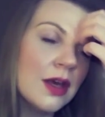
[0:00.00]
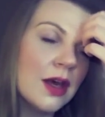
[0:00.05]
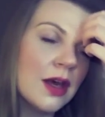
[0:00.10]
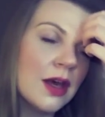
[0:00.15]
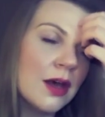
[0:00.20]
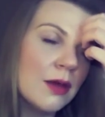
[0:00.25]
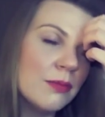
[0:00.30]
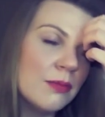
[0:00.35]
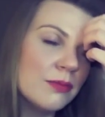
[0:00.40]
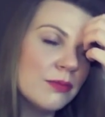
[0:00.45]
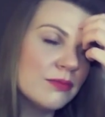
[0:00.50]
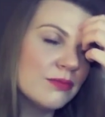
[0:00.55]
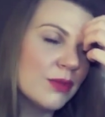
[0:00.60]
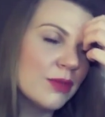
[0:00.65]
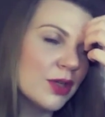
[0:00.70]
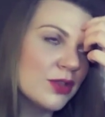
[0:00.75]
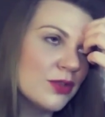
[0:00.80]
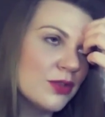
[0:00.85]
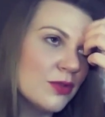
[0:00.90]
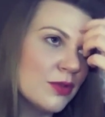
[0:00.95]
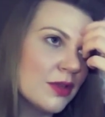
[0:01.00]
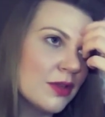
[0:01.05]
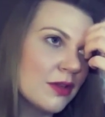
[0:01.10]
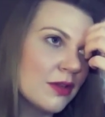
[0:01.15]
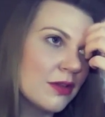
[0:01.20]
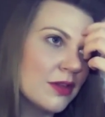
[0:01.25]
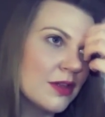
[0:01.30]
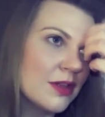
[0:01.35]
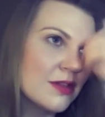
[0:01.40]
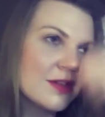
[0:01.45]
um, by doing
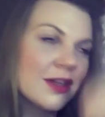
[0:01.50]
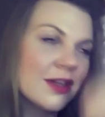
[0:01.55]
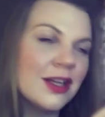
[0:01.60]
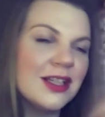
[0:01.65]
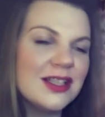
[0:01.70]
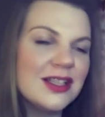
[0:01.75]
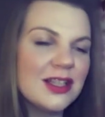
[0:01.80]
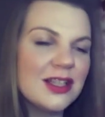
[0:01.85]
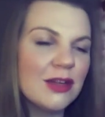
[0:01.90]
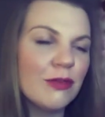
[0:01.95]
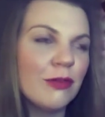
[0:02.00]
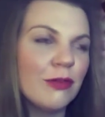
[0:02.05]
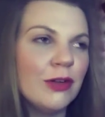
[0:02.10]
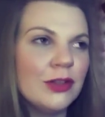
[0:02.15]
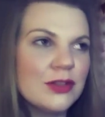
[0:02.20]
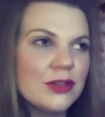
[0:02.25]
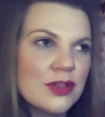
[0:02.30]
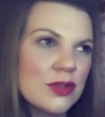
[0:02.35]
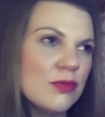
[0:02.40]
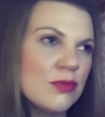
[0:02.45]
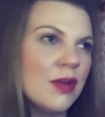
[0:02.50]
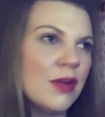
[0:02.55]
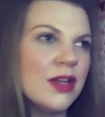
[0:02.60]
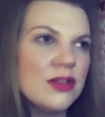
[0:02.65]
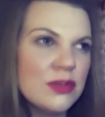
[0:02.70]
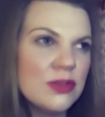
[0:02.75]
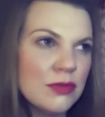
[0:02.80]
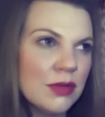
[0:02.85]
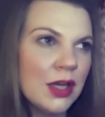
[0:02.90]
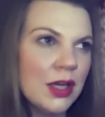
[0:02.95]
things slightly different,
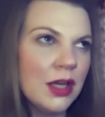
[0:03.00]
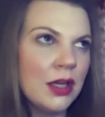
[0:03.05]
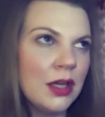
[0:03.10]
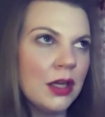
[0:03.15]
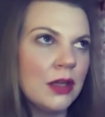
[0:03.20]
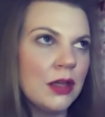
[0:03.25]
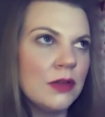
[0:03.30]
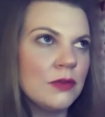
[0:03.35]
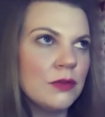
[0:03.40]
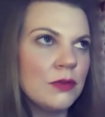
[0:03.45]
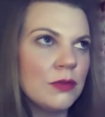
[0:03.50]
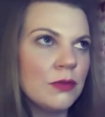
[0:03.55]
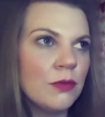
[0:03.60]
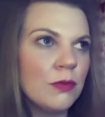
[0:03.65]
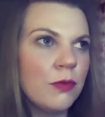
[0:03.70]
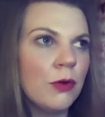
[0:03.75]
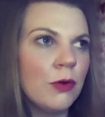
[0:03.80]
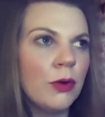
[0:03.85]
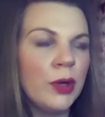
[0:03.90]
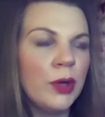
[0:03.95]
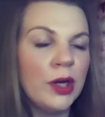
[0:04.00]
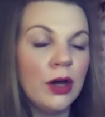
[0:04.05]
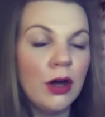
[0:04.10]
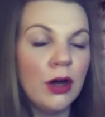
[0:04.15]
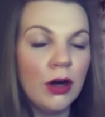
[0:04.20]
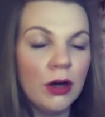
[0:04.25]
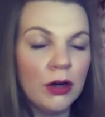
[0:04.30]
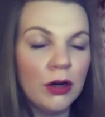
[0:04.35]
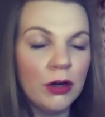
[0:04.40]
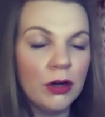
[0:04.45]
surrendering and following our
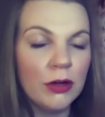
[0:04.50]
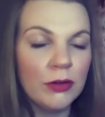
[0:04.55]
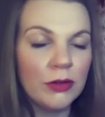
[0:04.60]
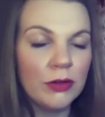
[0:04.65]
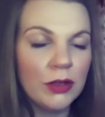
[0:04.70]
heart,